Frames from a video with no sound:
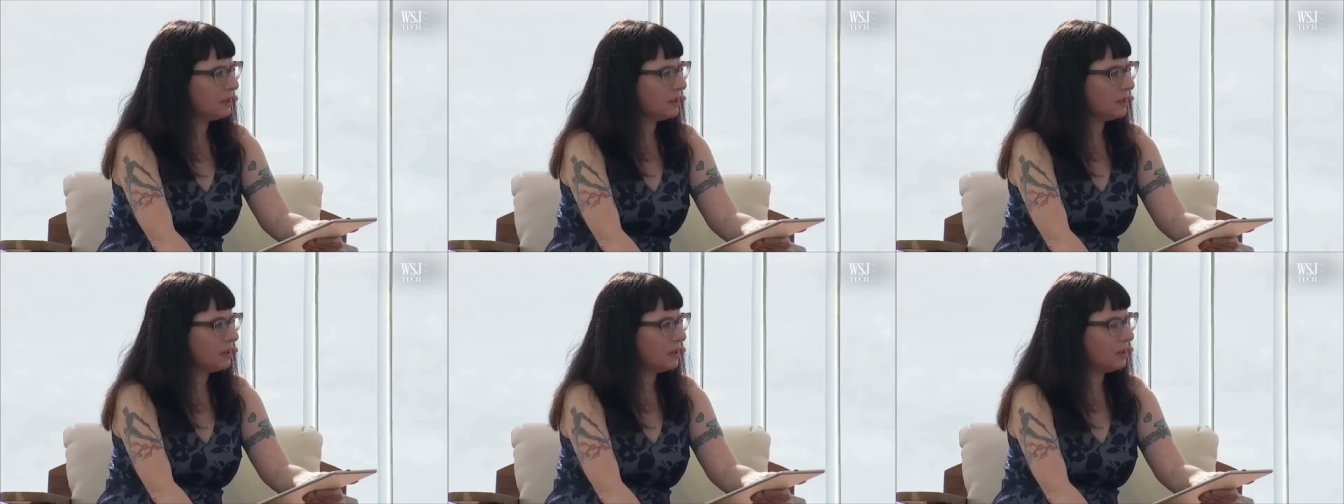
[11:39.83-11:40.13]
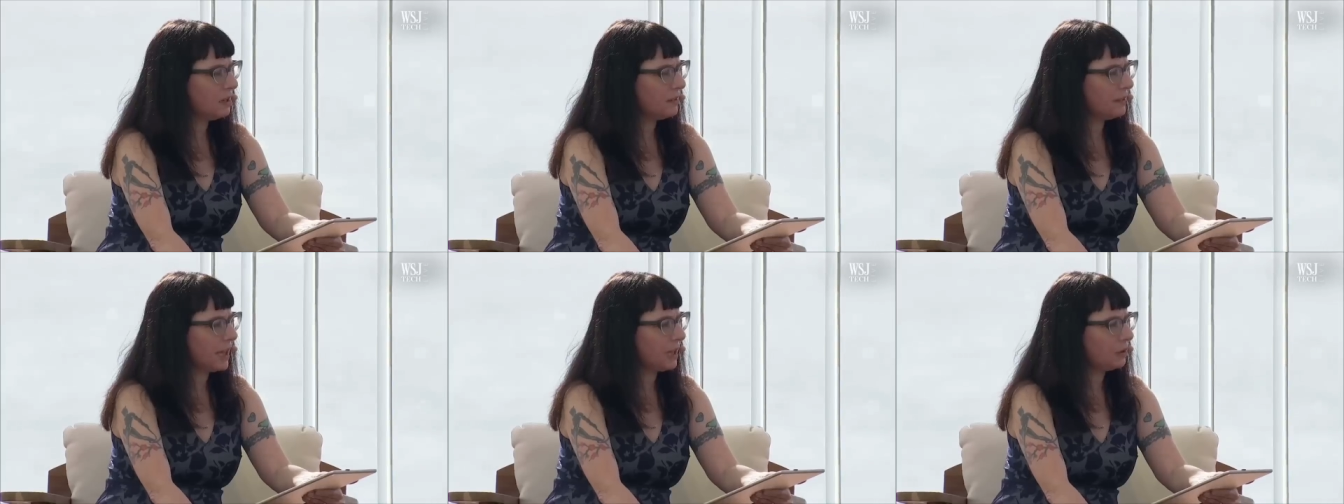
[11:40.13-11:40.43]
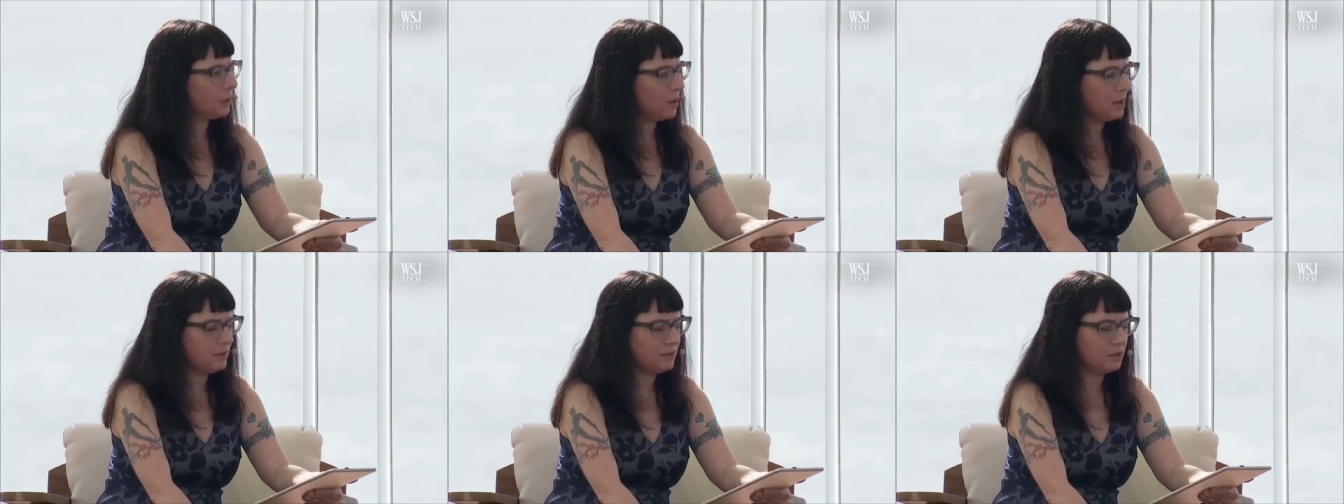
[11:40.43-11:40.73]
uh,
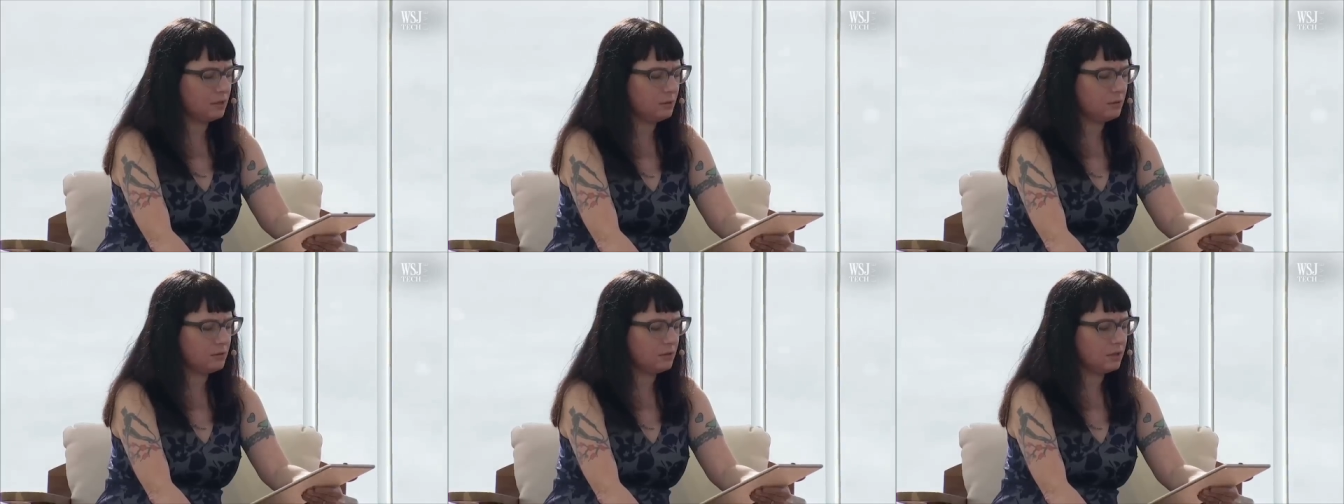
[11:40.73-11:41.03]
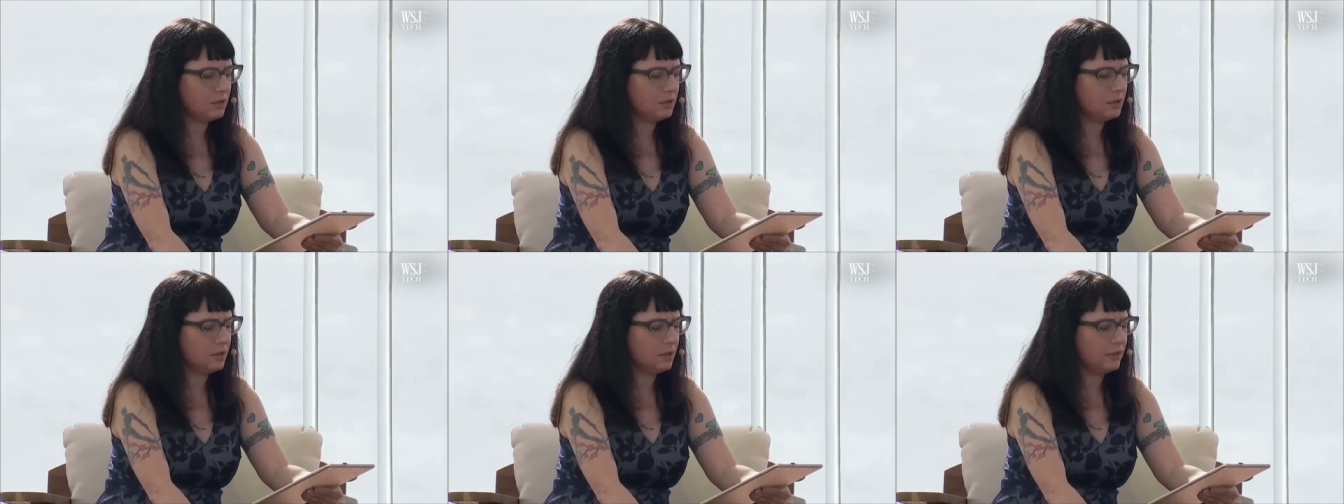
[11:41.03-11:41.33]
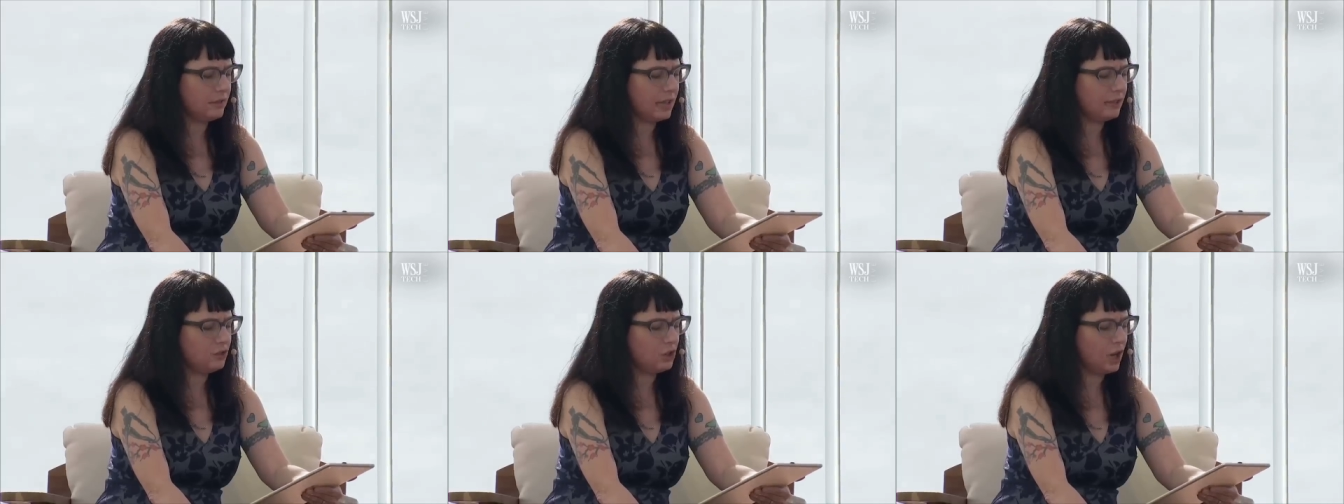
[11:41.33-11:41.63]
that lawsuit and,
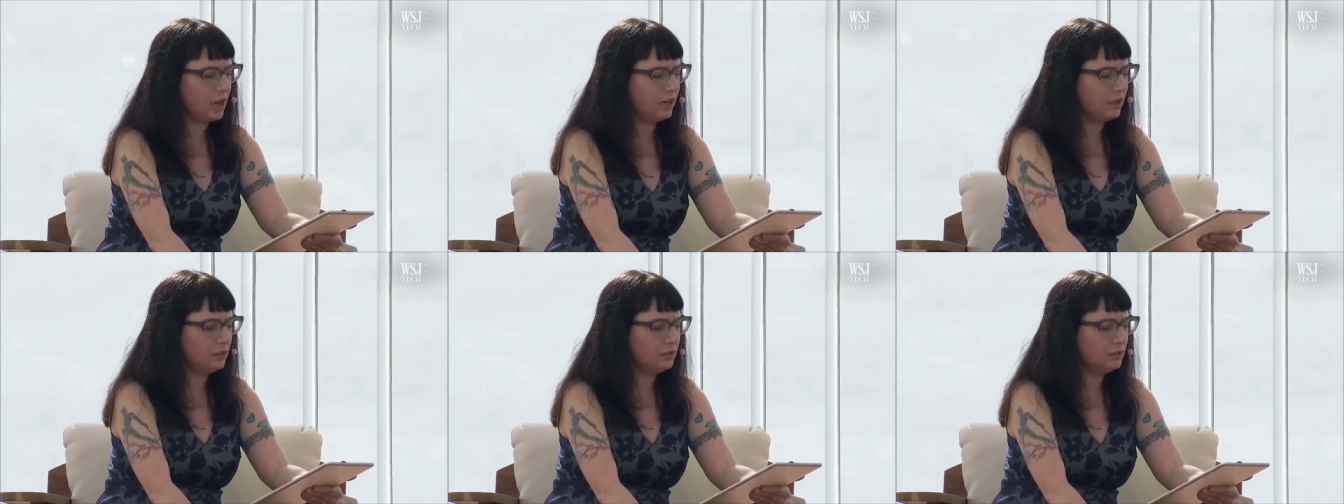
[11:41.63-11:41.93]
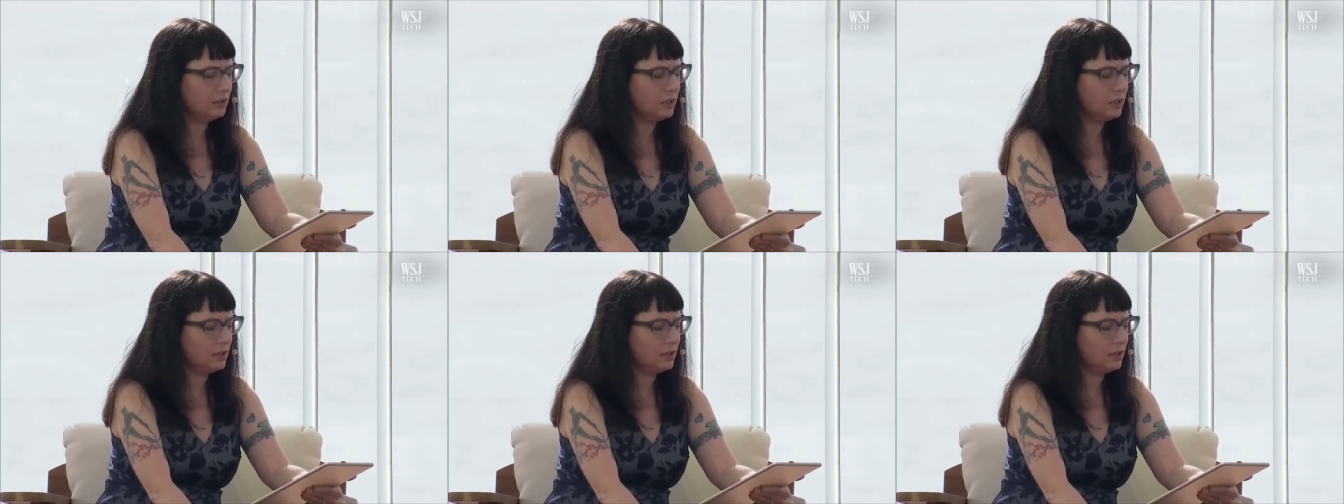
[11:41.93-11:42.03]
and that trial?